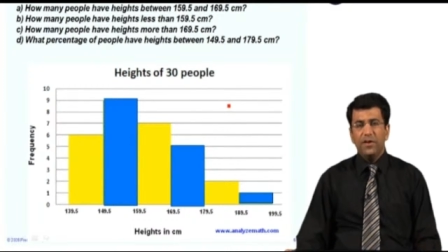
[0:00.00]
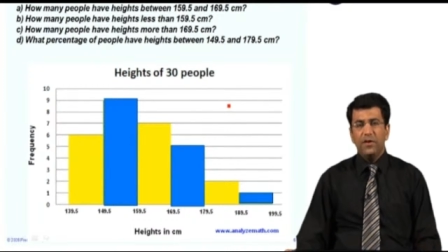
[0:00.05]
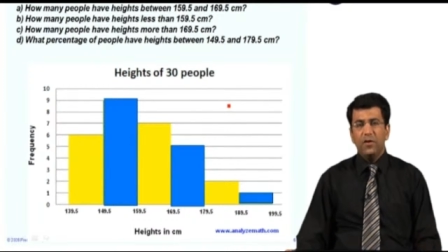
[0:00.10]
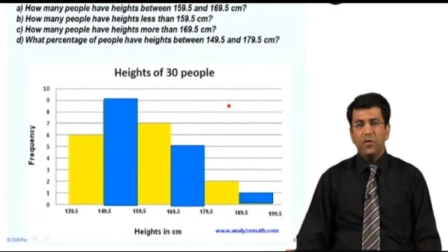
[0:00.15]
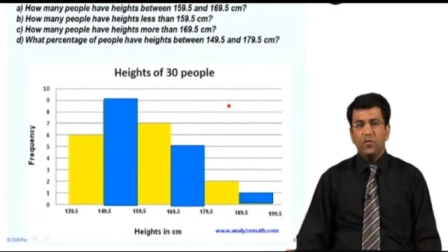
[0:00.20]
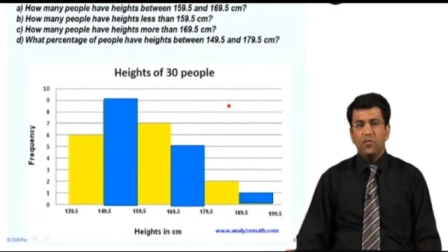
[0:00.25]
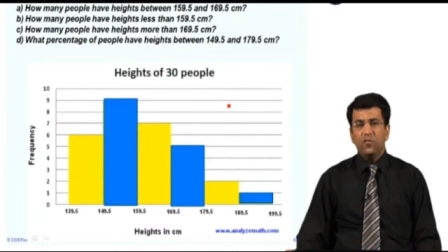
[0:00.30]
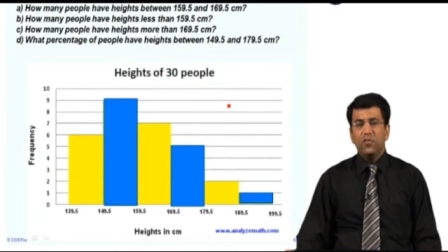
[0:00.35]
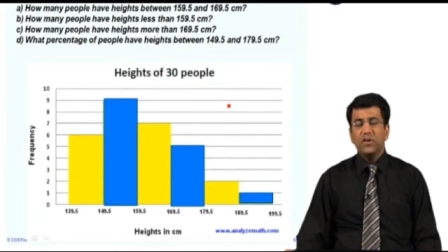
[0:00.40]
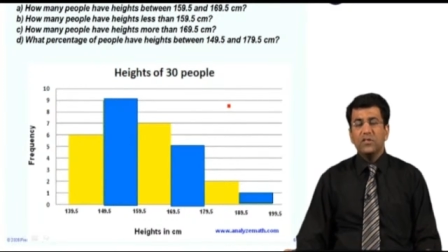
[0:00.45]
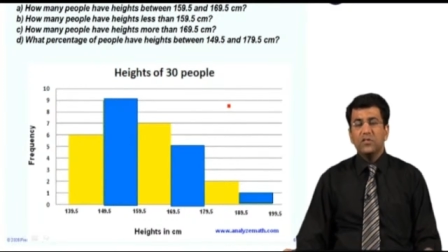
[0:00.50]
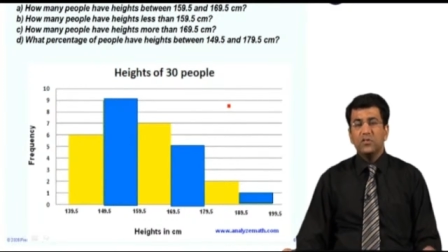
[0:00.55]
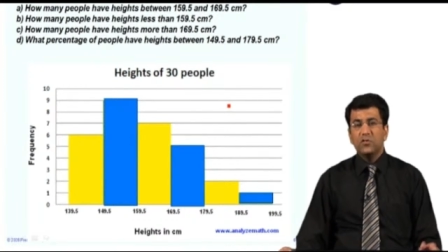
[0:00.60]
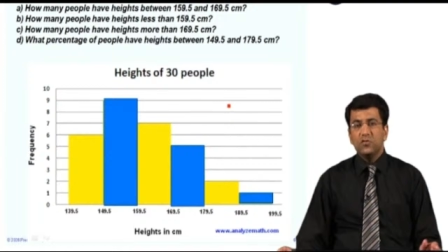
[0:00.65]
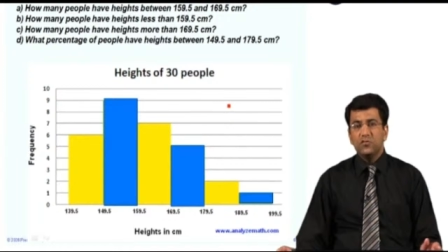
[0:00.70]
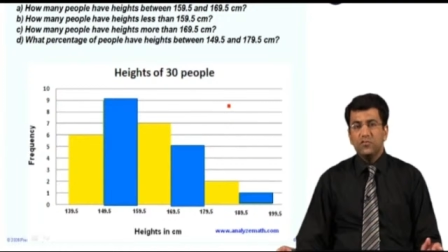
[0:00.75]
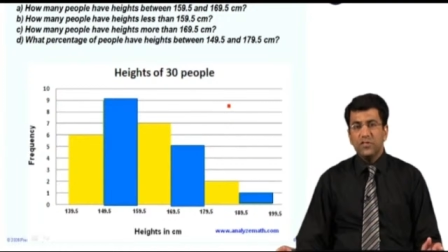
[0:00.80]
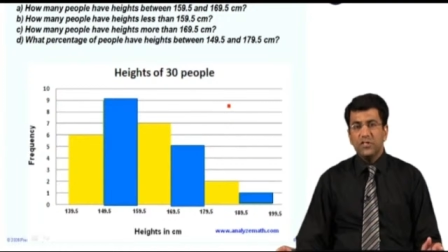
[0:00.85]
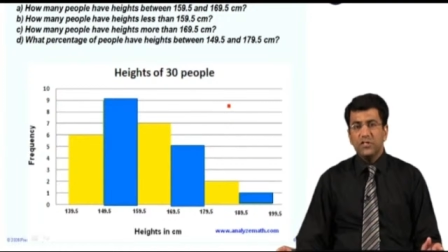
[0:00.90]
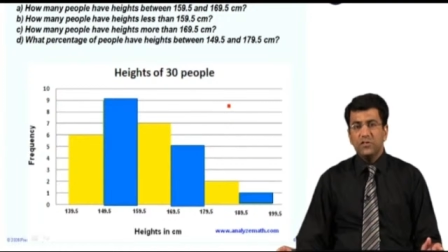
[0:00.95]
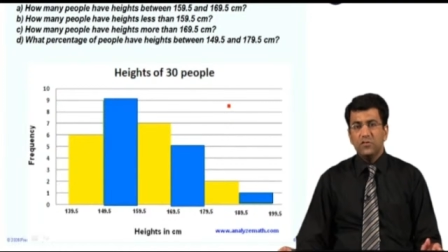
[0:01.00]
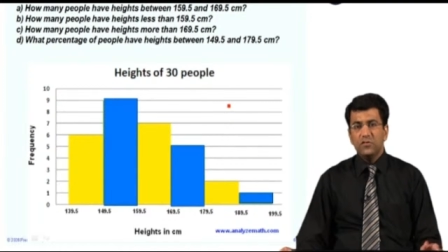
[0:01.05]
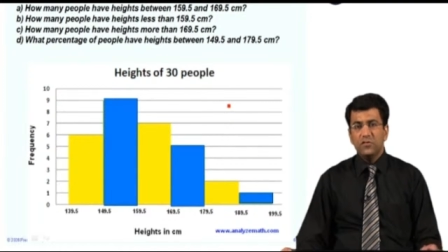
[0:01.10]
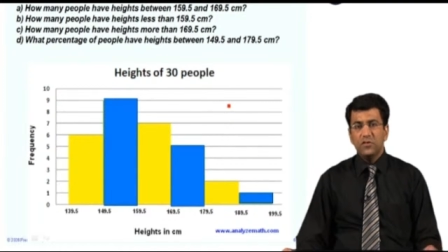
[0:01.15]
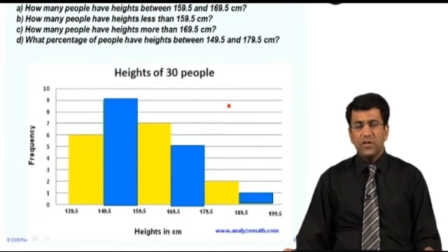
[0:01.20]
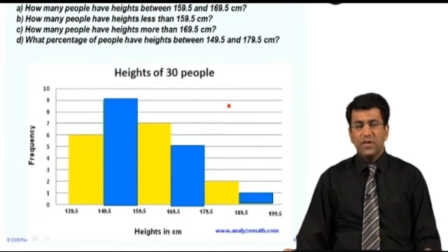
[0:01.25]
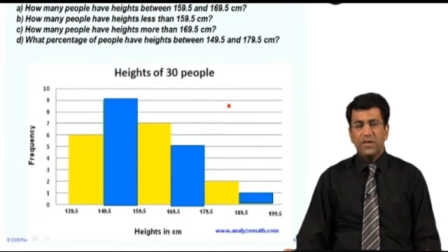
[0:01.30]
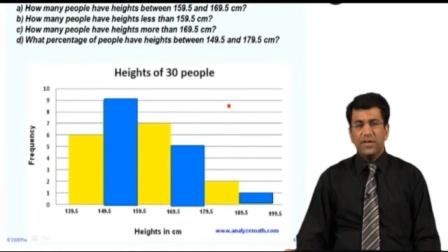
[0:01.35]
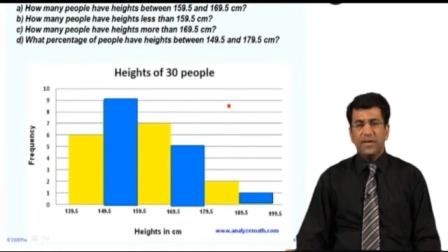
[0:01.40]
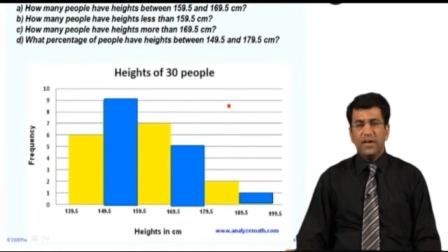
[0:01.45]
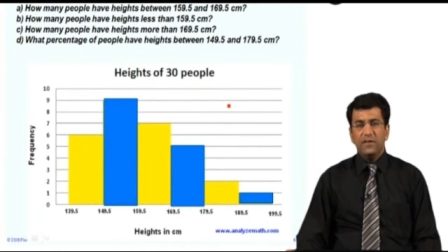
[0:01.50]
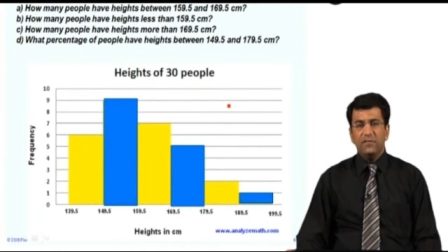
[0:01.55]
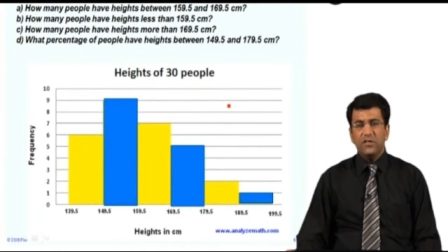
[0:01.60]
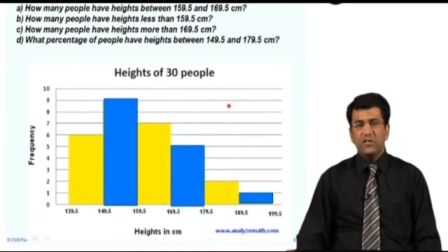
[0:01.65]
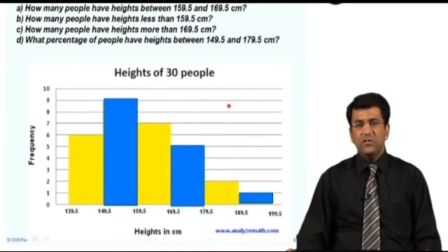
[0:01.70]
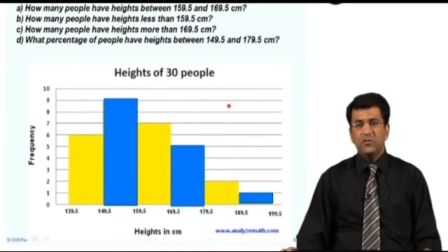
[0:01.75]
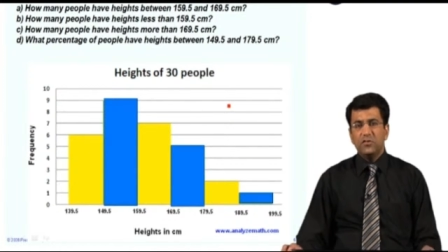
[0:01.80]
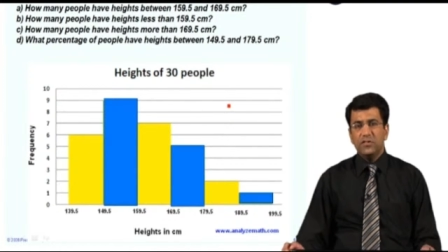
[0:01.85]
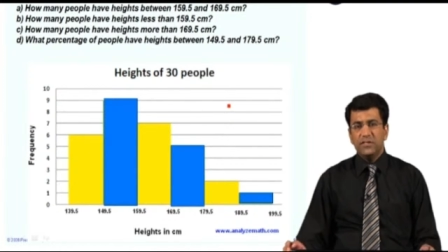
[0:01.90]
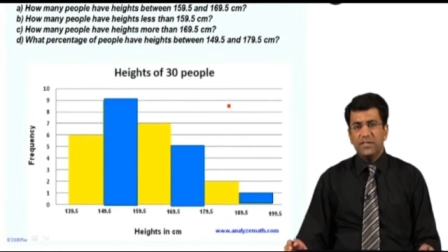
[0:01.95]
Now what should we do? That
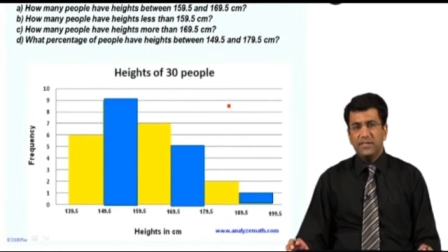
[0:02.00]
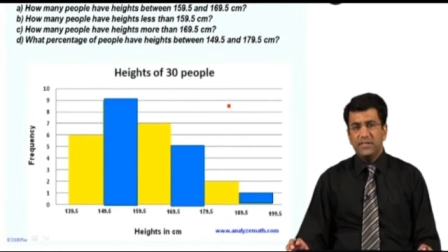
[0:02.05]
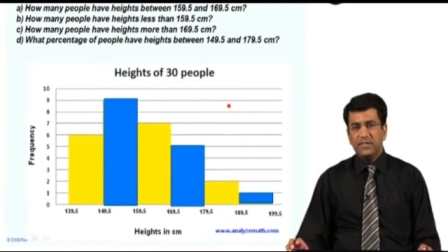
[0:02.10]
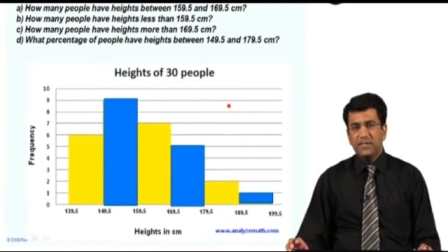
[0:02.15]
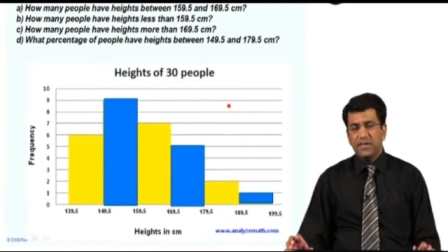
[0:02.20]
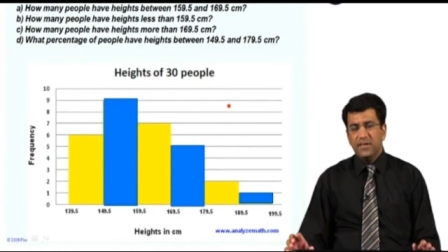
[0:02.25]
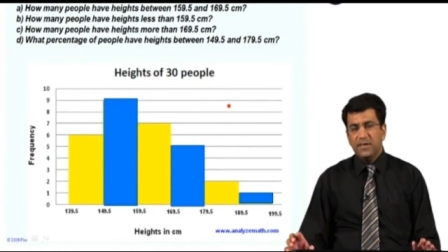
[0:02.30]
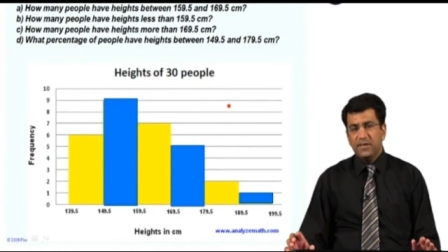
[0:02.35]
we should